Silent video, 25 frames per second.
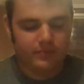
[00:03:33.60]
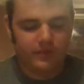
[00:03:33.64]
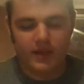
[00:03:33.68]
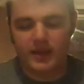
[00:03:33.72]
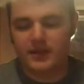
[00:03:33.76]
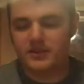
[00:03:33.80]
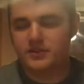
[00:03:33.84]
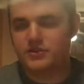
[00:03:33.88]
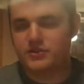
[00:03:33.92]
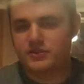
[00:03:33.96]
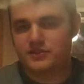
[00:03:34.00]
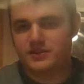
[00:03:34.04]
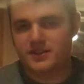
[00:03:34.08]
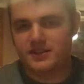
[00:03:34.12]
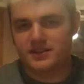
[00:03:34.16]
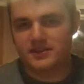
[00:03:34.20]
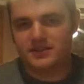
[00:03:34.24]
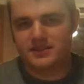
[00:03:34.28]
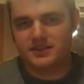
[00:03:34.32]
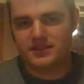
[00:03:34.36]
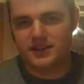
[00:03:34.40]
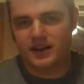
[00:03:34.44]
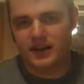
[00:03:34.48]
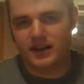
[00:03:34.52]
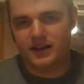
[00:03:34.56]
Interesting
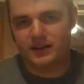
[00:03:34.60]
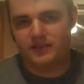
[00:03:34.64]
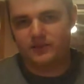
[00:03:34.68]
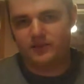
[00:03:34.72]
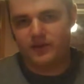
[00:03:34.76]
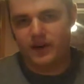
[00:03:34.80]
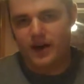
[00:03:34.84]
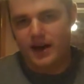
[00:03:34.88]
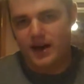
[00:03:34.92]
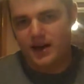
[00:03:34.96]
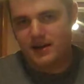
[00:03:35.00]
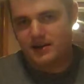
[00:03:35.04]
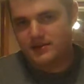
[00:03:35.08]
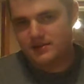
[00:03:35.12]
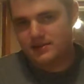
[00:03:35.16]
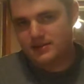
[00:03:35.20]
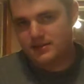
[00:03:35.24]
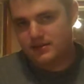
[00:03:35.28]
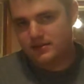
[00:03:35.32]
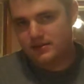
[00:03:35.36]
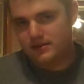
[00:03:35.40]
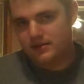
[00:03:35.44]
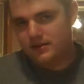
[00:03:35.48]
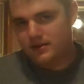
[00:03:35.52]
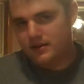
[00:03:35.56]
side
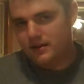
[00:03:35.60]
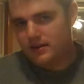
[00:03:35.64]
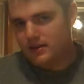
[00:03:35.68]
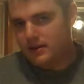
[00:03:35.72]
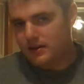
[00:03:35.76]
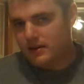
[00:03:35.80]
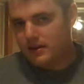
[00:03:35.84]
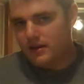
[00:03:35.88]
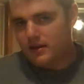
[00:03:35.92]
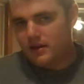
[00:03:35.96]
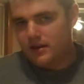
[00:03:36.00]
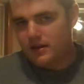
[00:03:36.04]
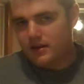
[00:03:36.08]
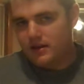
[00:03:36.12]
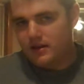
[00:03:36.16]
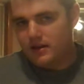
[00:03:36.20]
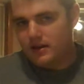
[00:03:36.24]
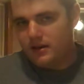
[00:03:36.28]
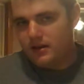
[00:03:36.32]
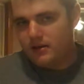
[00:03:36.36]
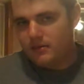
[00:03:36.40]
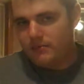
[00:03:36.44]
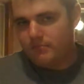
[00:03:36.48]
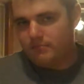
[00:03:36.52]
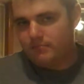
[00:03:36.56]
fact:
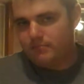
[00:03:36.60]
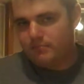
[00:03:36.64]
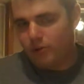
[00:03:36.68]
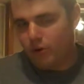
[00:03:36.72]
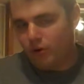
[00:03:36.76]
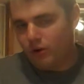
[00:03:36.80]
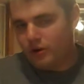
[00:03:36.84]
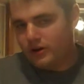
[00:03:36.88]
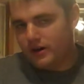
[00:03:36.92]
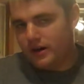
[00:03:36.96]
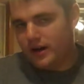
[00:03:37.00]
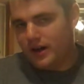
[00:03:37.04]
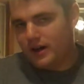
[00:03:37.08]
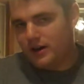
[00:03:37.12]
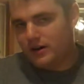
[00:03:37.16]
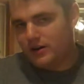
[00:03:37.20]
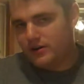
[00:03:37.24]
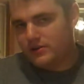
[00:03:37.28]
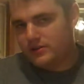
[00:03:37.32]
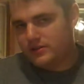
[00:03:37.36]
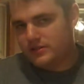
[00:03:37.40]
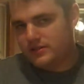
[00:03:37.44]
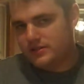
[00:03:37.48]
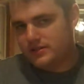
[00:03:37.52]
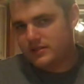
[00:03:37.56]

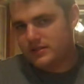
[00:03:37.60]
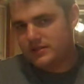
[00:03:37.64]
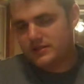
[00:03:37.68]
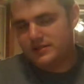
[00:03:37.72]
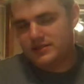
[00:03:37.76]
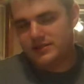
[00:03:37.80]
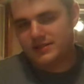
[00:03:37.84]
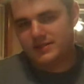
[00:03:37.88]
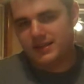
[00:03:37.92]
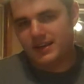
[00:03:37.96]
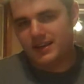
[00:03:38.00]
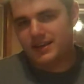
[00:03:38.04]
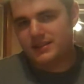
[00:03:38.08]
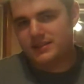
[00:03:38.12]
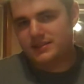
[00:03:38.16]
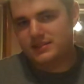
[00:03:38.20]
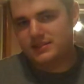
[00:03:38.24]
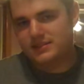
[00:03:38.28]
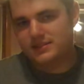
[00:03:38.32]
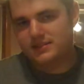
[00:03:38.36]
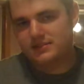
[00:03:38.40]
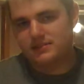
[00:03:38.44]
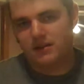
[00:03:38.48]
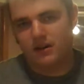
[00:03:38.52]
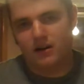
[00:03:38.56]
porterhouse
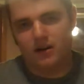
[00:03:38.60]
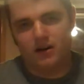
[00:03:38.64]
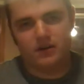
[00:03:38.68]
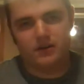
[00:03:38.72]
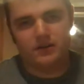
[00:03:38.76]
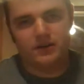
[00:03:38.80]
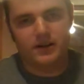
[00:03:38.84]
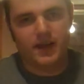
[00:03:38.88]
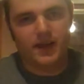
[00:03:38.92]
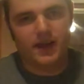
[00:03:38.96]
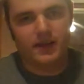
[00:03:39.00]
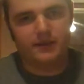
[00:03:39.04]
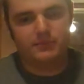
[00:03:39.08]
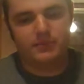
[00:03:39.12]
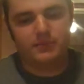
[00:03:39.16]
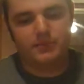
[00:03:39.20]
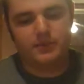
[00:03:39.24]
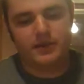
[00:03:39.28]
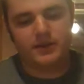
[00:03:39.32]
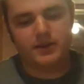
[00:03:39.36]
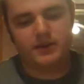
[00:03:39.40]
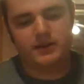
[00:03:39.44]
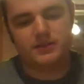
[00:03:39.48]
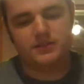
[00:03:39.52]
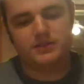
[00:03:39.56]
steaks are named
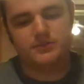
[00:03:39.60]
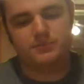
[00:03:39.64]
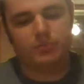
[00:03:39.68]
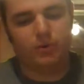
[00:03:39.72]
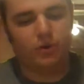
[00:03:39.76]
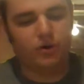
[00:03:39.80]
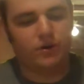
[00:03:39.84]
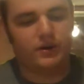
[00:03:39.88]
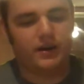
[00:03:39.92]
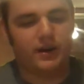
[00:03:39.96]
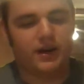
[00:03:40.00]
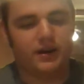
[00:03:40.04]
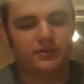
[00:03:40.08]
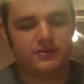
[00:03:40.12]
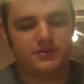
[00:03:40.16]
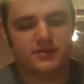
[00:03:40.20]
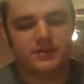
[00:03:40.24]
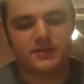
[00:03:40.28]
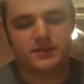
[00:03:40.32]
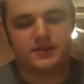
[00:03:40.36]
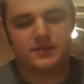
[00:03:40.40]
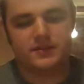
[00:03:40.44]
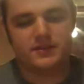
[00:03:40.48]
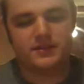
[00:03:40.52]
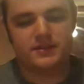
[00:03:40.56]
because
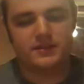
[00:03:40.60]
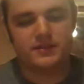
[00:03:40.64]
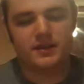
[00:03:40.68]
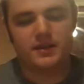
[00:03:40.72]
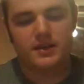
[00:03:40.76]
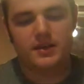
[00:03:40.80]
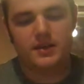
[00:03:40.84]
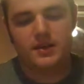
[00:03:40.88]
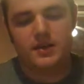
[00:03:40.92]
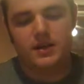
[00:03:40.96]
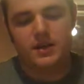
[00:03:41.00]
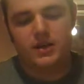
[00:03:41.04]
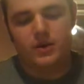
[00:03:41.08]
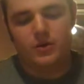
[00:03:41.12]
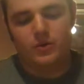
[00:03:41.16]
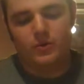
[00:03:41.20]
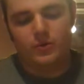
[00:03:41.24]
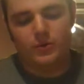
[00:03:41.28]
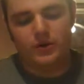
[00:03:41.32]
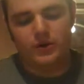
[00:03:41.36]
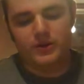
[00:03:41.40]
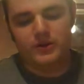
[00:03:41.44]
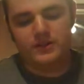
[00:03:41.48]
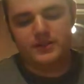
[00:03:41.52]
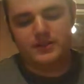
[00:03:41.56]
porterhouses
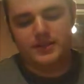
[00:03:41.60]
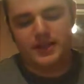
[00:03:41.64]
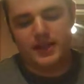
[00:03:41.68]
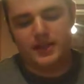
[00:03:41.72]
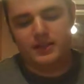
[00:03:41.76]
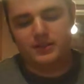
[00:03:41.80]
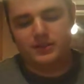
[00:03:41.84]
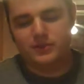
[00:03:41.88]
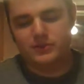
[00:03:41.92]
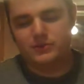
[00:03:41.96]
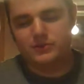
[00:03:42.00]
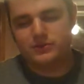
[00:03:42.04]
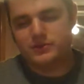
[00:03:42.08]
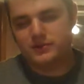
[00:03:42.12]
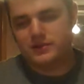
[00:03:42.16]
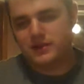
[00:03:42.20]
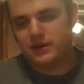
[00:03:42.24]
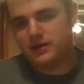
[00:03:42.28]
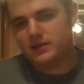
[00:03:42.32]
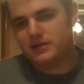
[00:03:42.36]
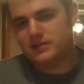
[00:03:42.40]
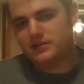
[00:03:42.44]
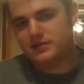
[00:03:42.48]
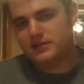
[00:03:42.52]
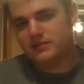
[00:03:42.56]
would take those
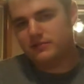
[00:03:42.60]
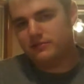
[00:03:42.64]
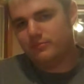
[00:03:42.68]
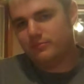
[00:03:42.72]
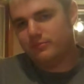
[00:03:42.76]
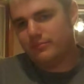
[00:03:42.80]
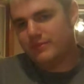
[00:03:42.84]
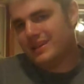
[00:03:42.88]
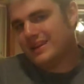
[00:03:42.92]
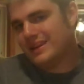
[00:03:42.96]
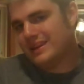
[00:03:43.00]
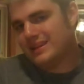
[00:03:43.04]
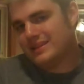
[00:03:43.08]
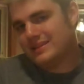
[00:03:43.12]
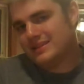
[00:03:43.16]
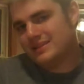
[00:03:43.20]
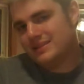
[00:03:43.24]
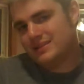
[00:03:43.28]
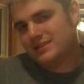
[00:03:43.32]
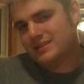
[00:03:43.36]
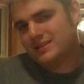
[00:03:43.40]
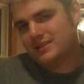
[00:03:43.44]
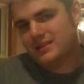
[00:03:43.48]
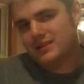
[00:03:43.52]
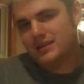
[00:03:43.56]
cuts of
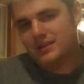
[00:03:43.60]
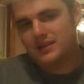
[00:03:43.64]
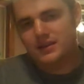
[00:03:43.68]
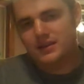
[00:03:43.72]
meat.